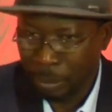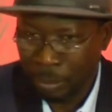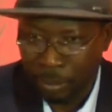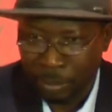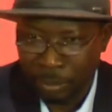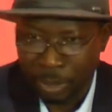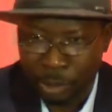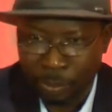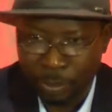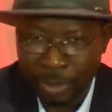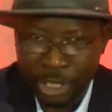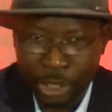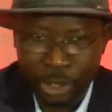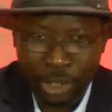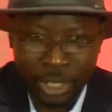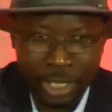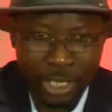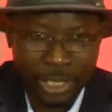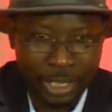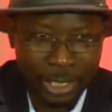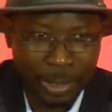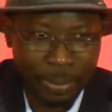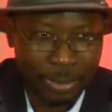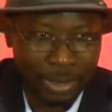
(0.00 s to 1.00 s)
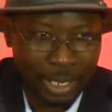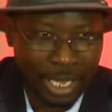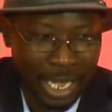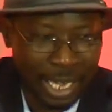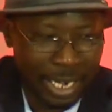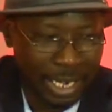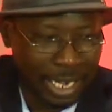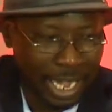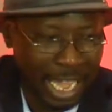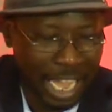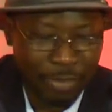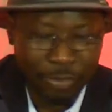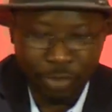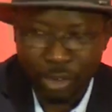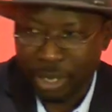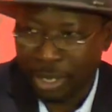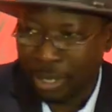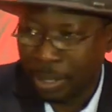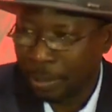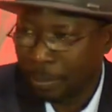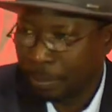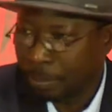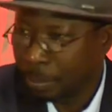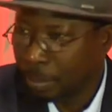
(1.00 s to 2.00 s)
especially sub-Saharan
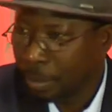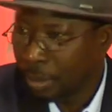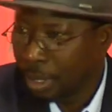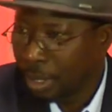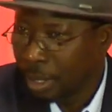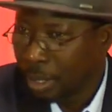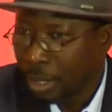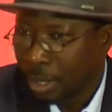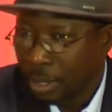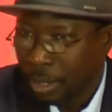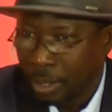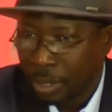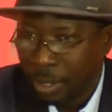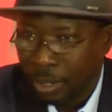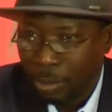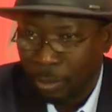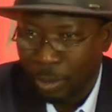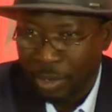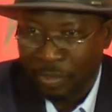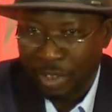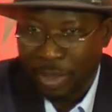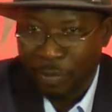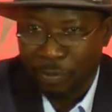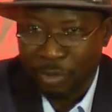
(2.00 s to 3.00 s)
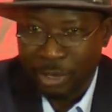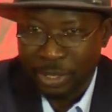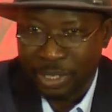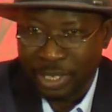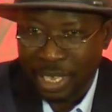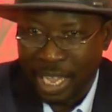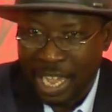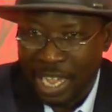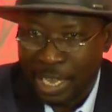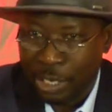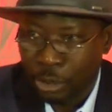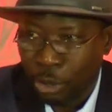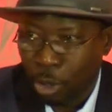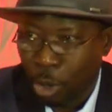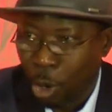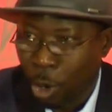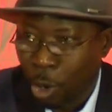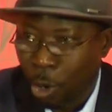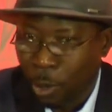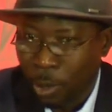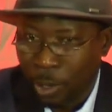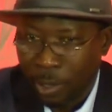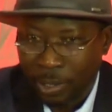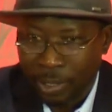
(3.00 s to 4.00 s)
Africa, we've emphasized
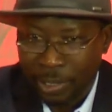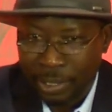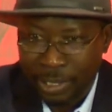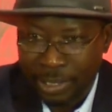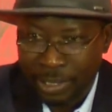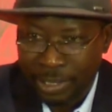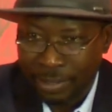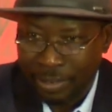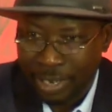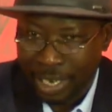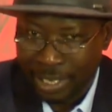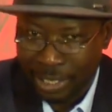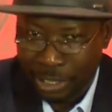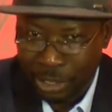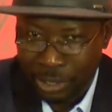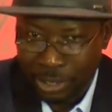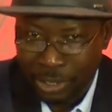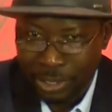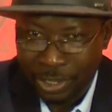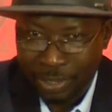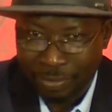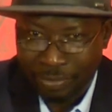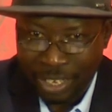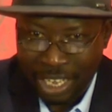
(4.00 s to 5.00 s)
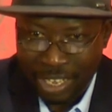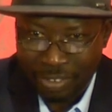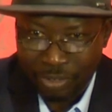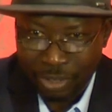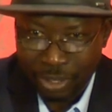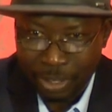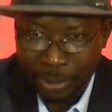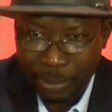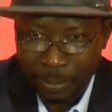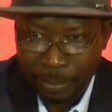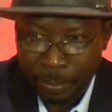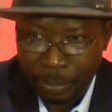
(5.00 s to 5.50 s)
oral traditions of Africa,